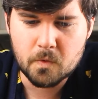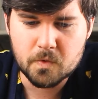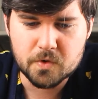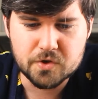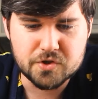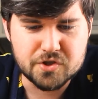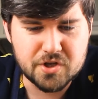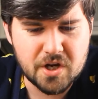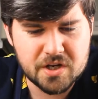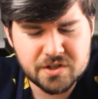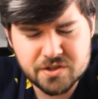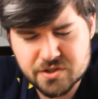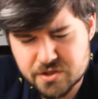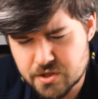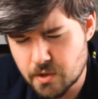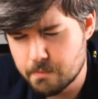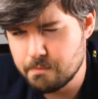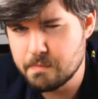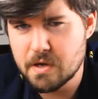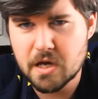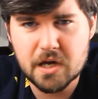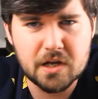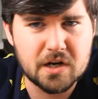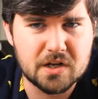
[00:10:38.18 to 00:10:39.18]
Just the
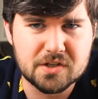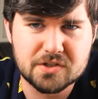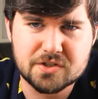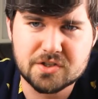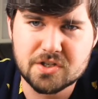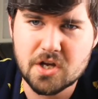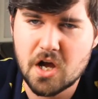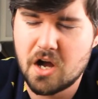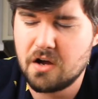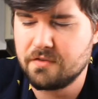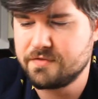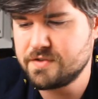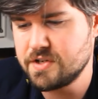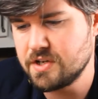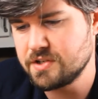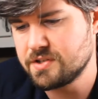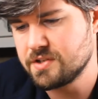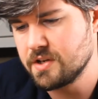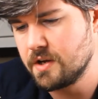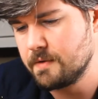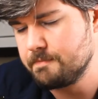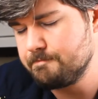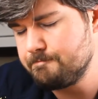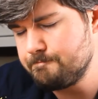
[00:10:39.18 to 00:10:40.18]
meat itself,
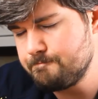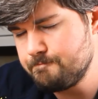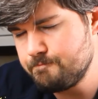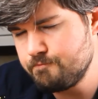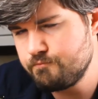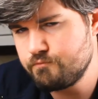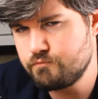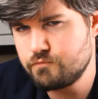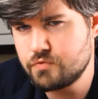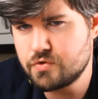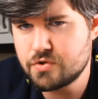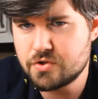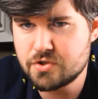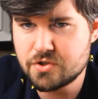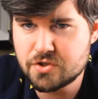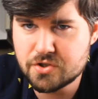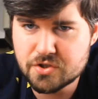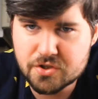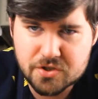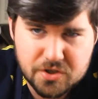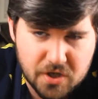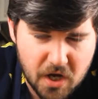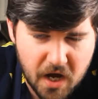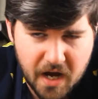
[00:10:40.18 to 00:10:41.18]

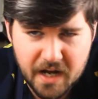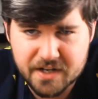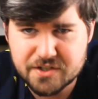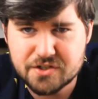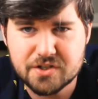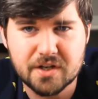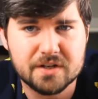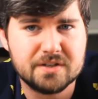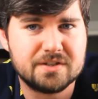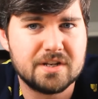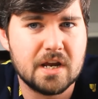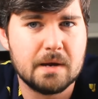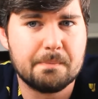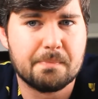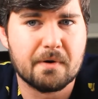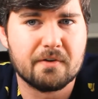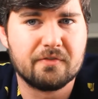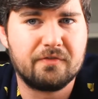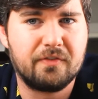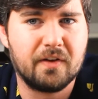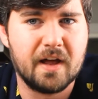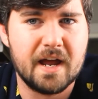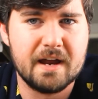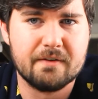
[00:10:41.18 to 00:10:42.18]
such a deeper
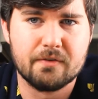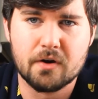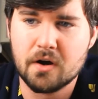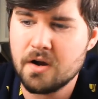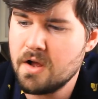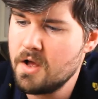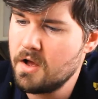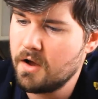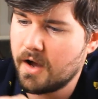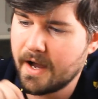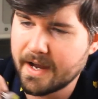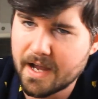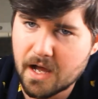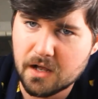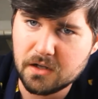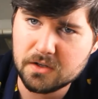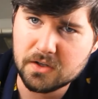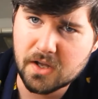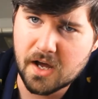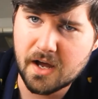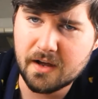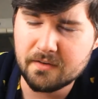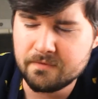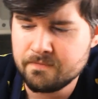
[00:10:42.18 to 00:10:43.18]
flavor. Like, I
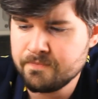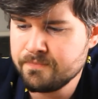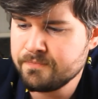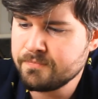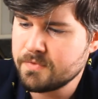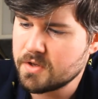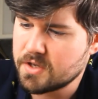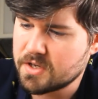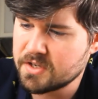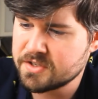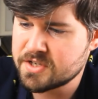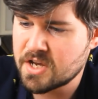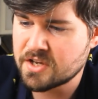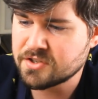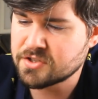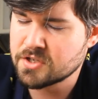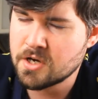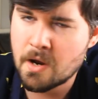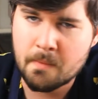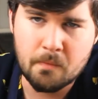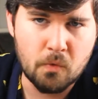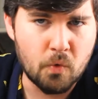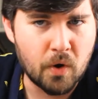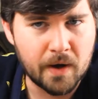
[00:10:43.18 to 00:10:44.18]
love
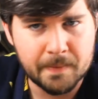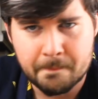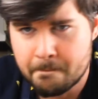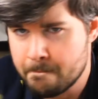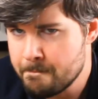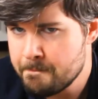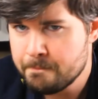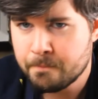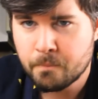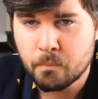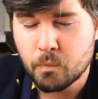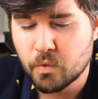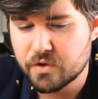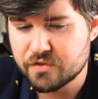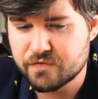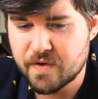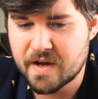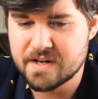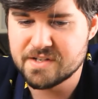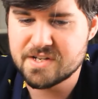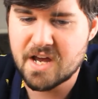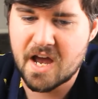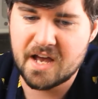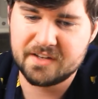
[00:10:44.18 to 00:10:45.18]
contestant number 1 was
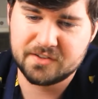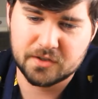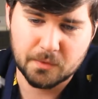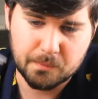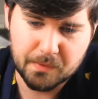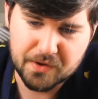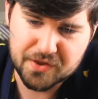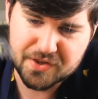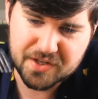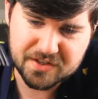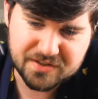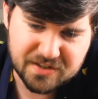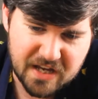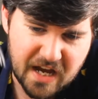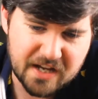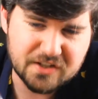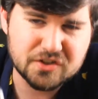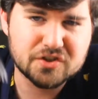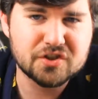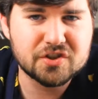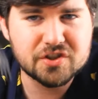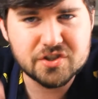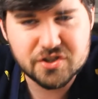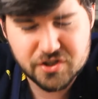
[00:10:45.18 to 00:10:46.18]
fantastic, but this
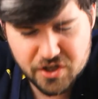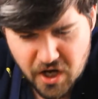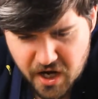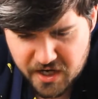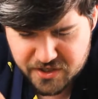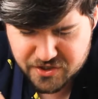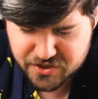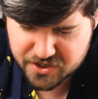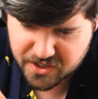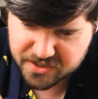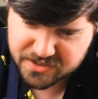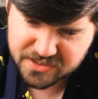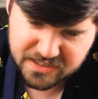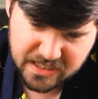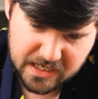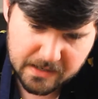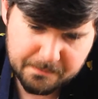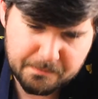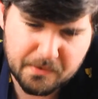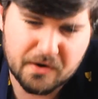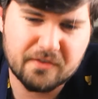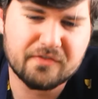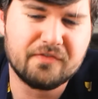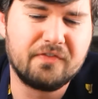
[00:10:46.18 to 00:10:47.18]
has such a
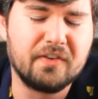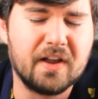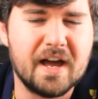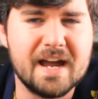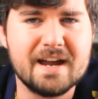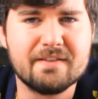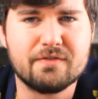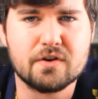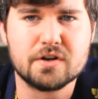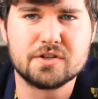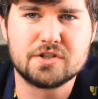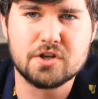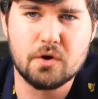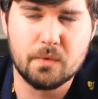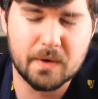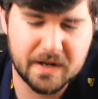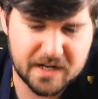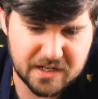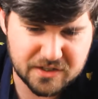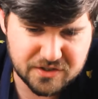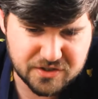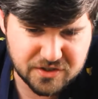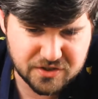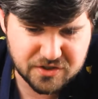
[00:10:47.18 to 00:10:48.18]
deeper flavor to
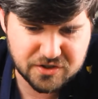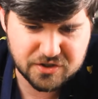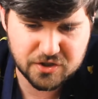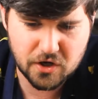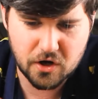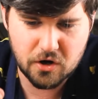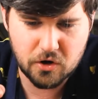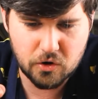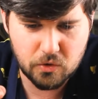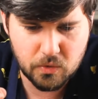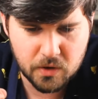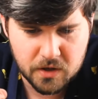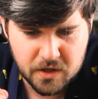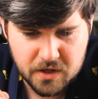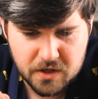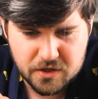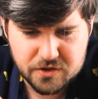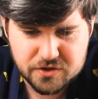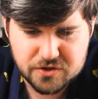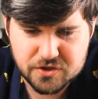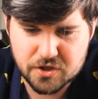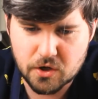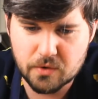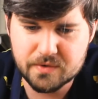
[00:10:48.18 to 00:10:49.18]
it. It's so
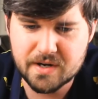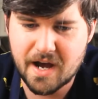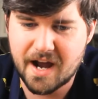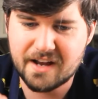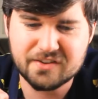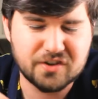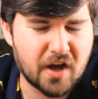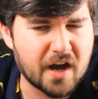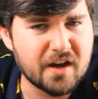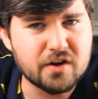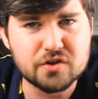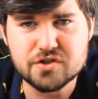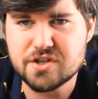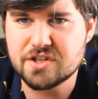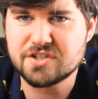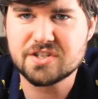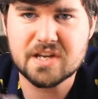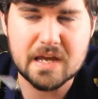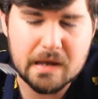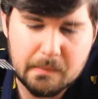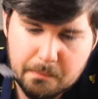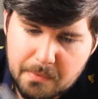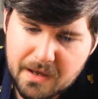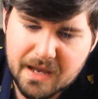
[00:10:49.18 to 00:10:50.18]
nice. I could
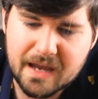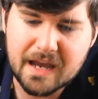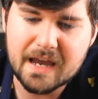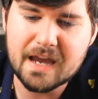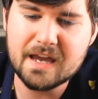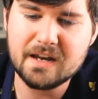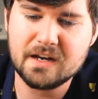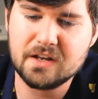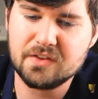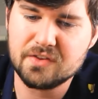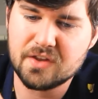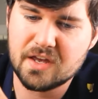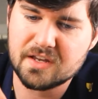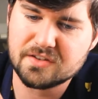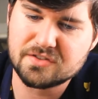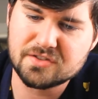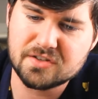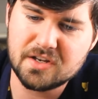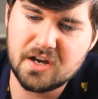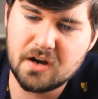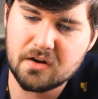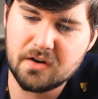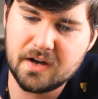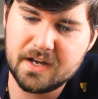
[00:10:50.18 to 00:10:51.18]
just keep eating this.
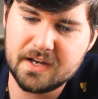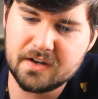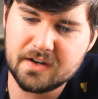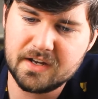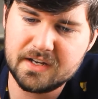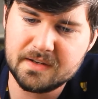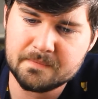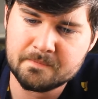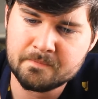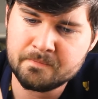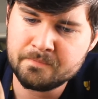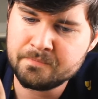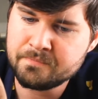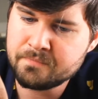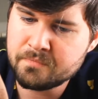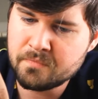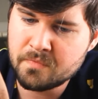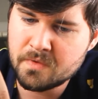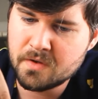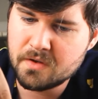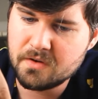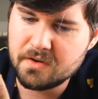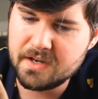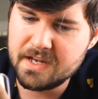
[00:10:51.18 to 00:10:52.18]
Here, let
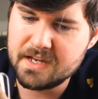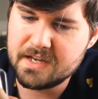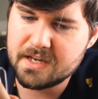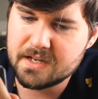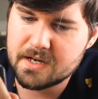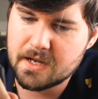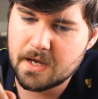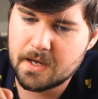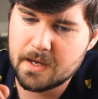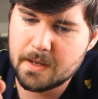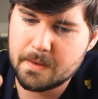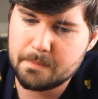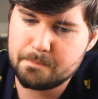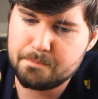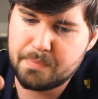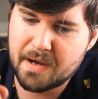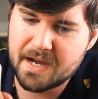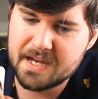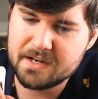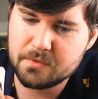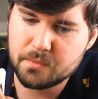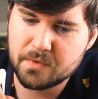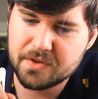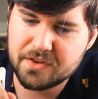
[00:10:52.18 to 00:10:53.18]
me get a
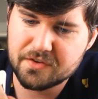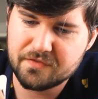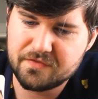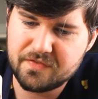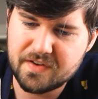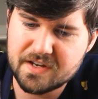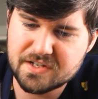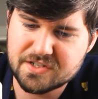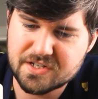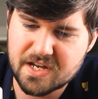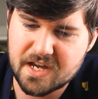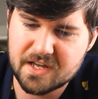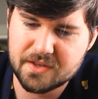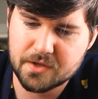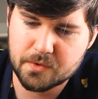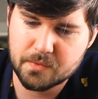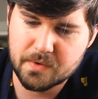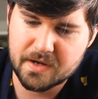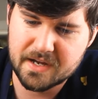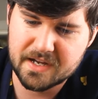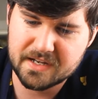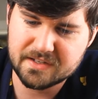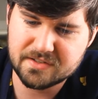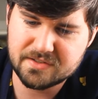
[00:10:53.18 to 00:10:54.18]
bite with the fish and the
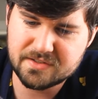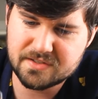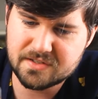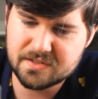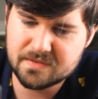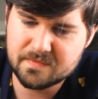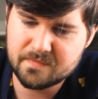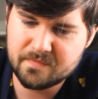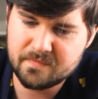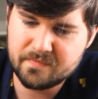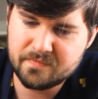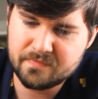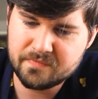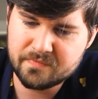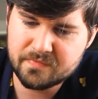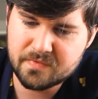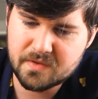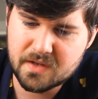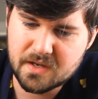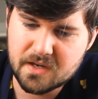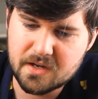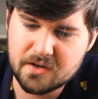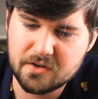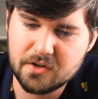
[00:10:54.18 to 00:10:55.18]
rice.
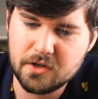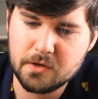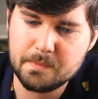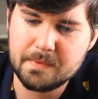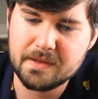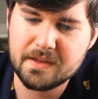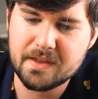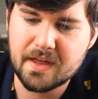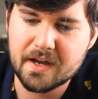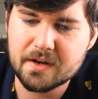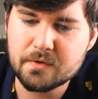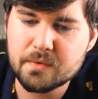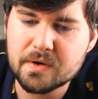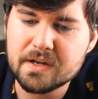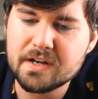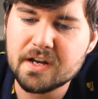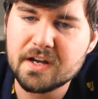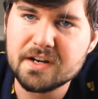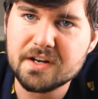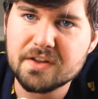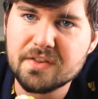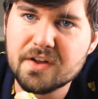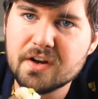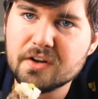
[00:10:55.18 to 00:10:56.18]
And a little bit of that green
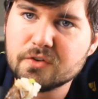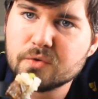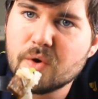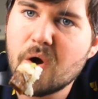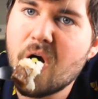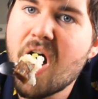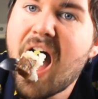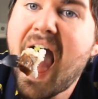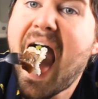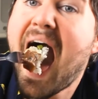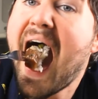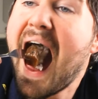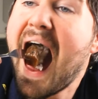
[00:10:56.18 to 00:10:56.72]
onion there as well.